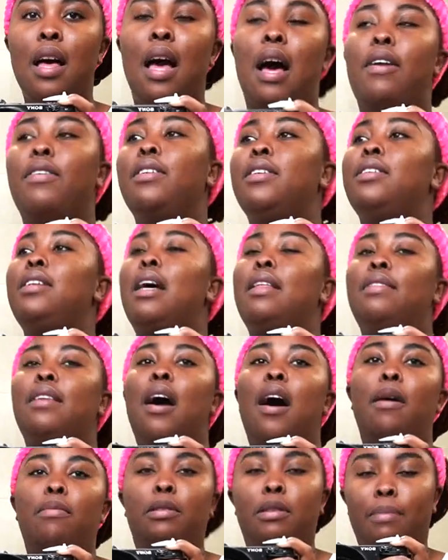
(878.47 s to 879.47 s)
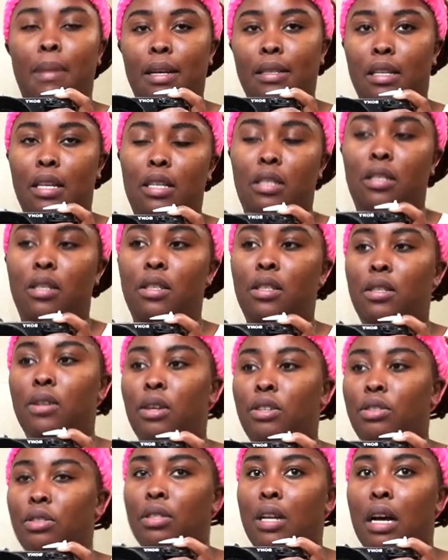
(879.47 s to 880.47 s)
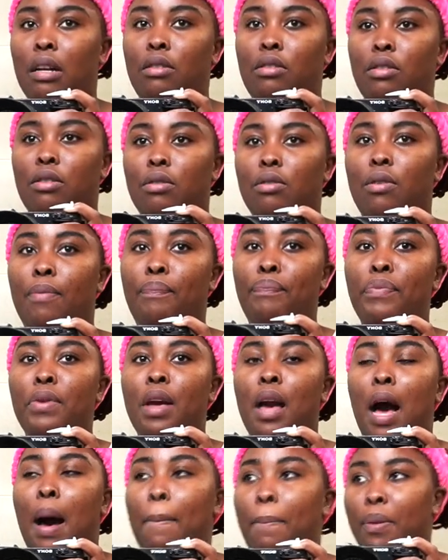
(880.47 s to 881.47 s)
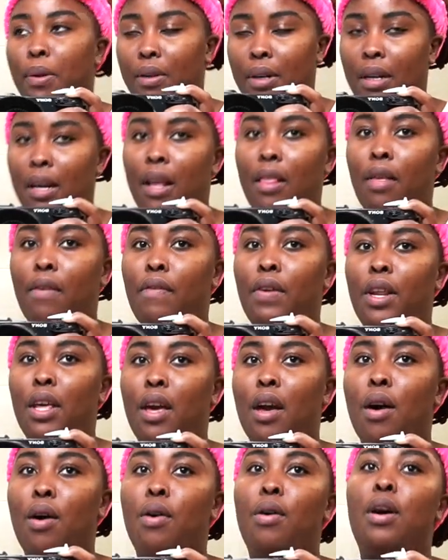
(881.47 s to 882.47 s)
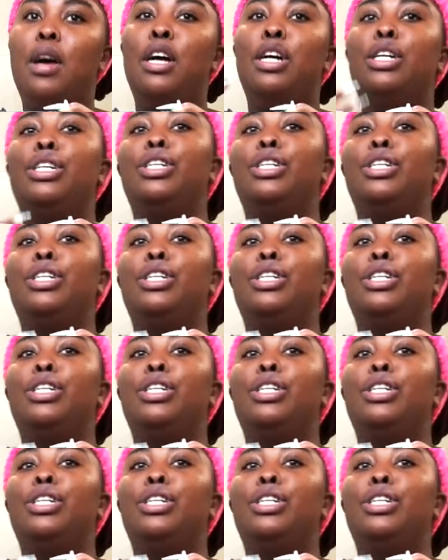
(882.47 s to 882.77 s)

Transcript: I'd already done the optimization, so I just had to upload another video,